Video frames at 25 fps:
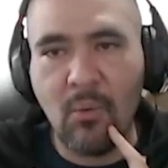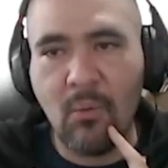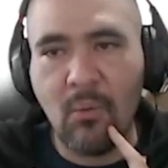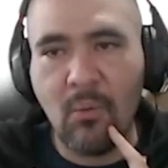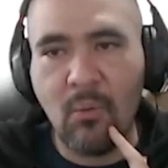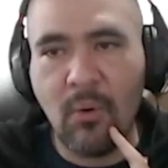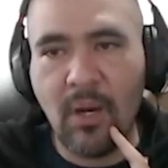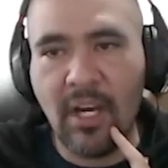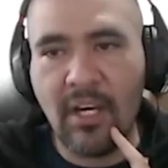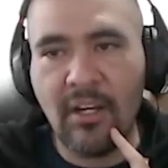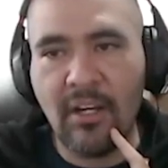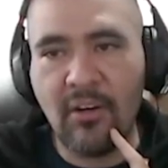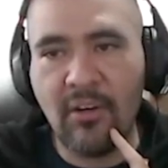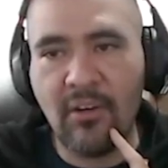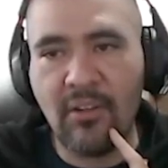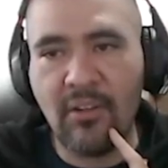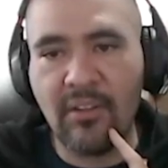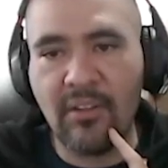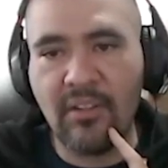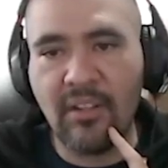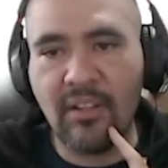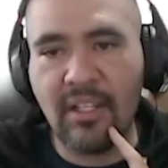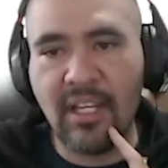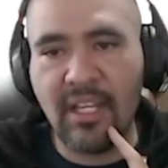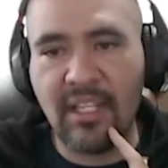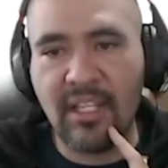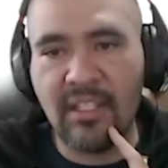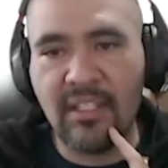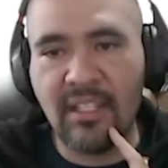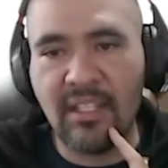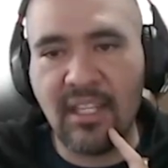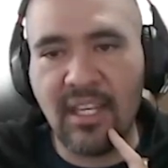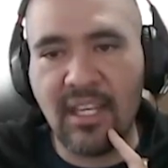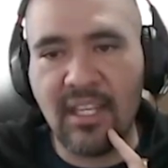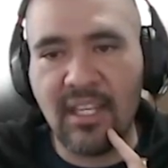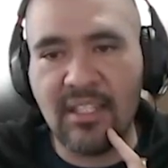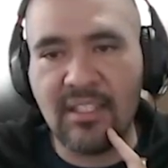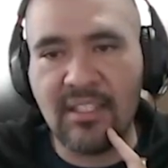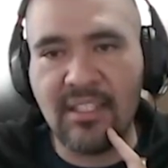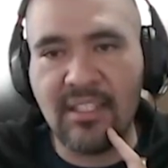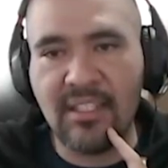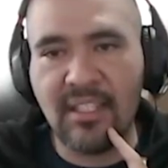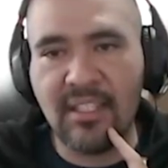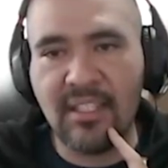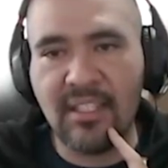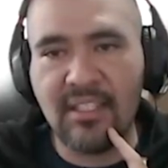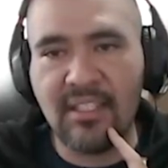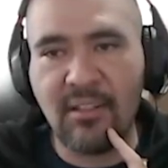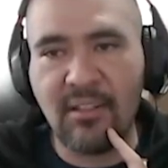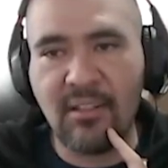
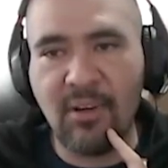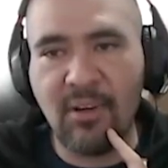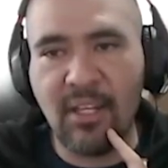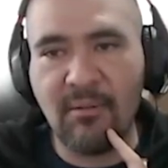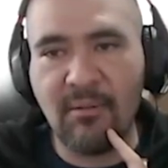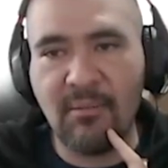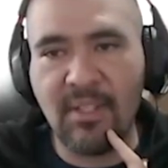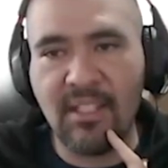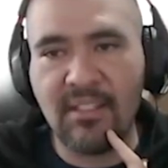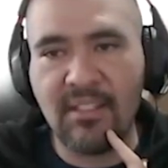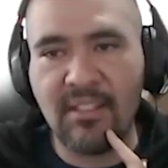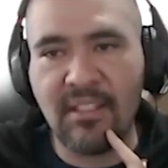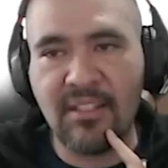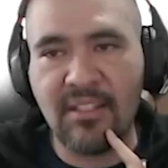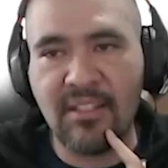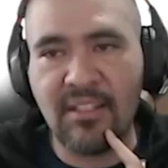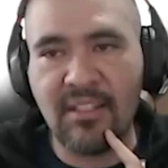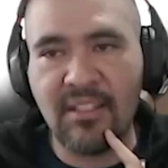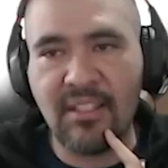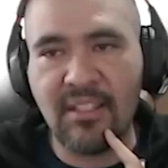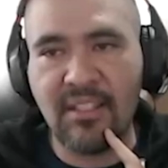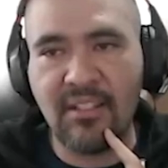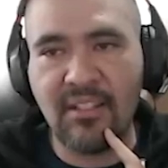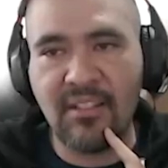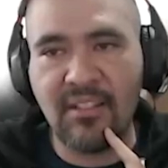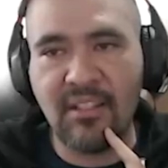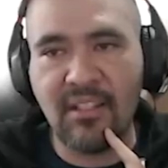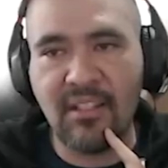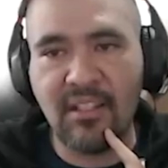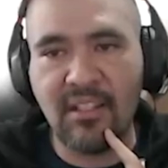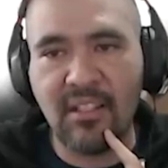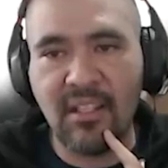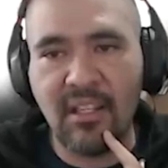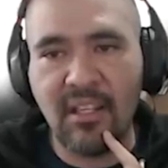161 messages here,